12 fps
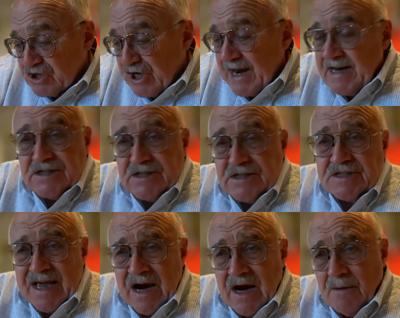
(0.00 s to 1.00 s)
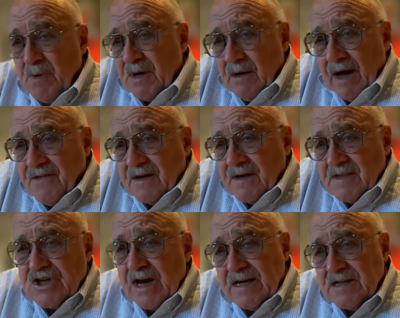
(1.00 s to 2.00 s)
changes there, but I think the
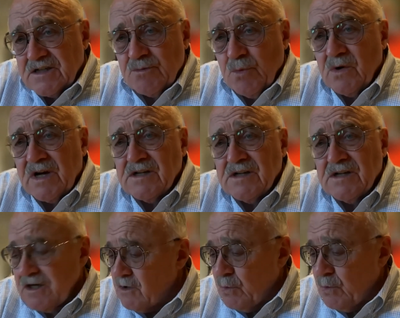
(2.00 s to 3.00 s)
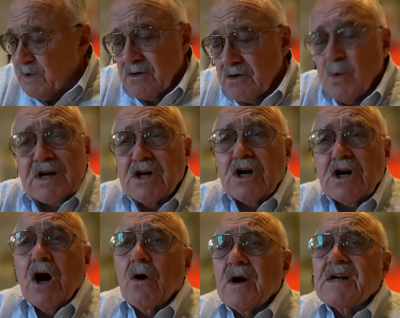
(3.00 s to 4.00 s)
changes will continue to
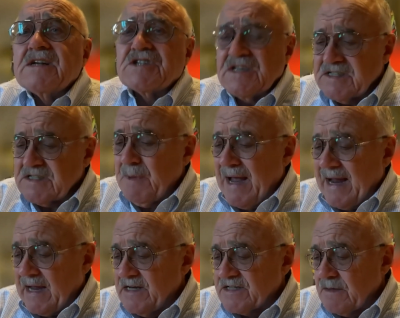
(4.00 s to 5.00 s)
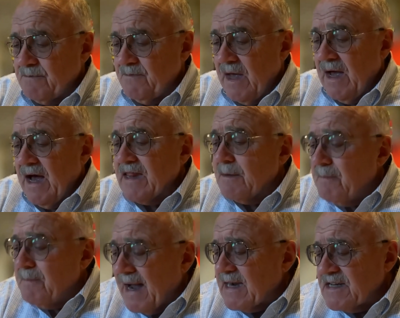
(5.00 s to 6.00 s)
encourage this mechanism and the
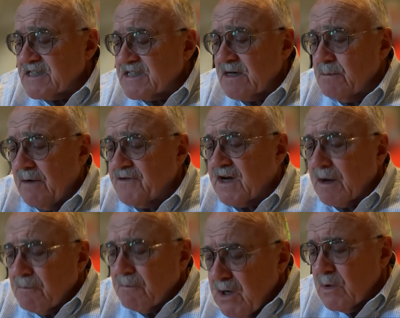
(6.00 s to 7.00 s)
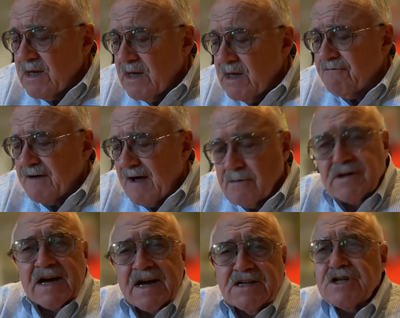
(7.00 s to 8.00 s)
mechanism of community
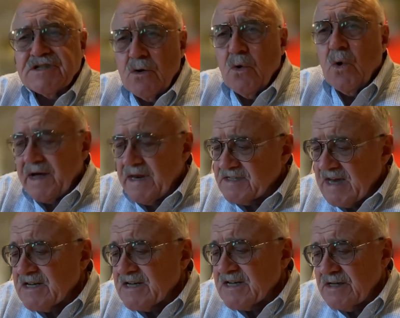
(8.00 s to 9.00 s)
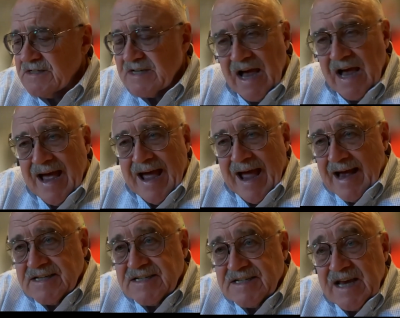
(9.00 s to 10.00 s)
foundations and organizations
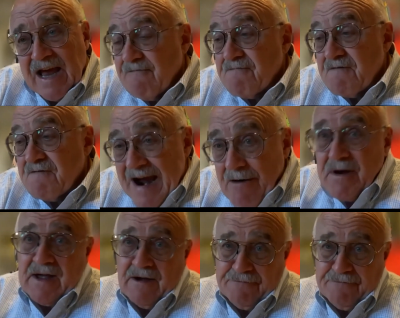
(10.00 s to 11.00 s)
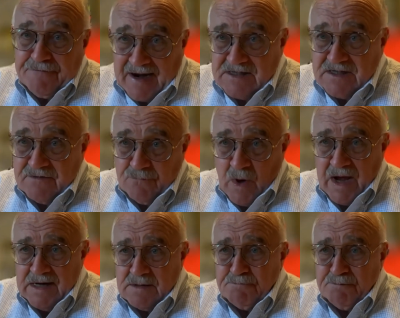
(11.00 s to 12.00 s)
as a very effective way
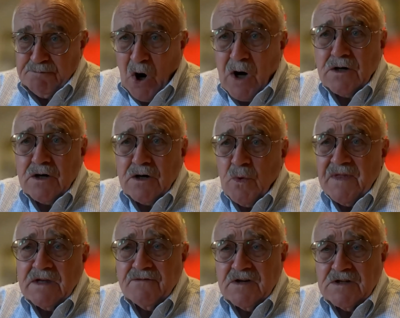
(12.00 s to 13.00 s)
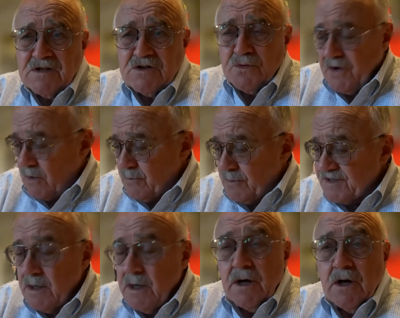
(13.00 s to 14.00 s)
to partner with individual
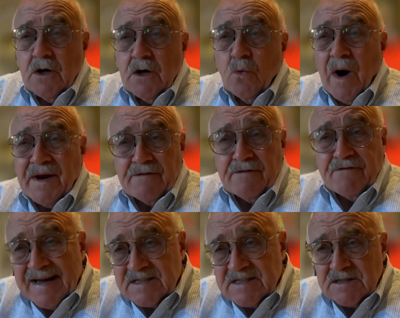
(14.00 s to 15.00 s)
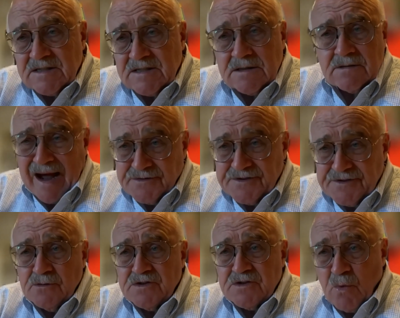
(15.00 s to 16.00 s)
donors who want advice,
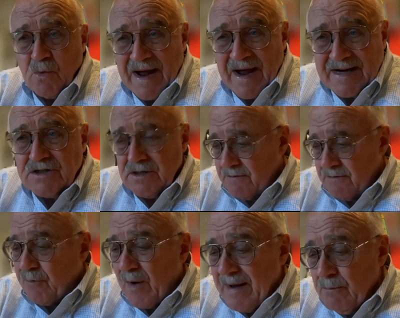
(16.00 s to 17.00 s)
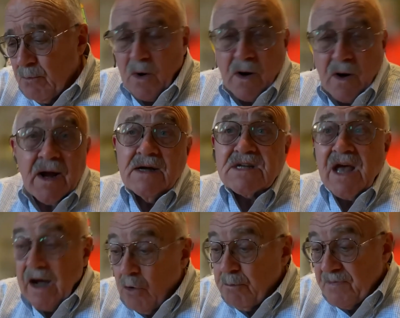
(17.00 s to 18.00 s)
counsel, direction, and framework to
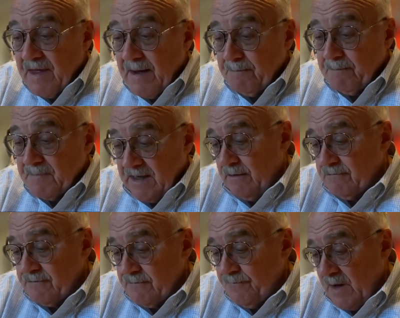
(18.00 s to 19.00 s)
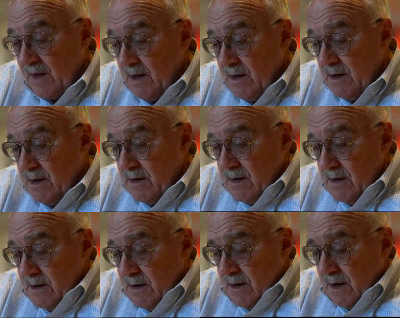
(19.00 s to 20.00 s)
help them give.
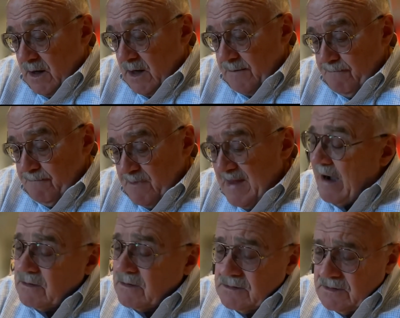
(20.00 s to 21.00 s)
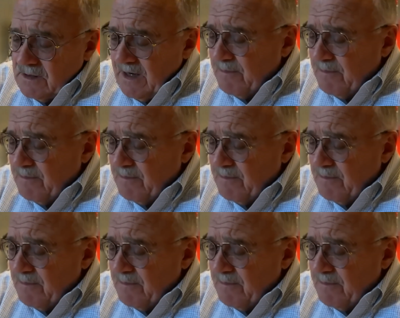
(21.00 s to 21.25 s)
Now, let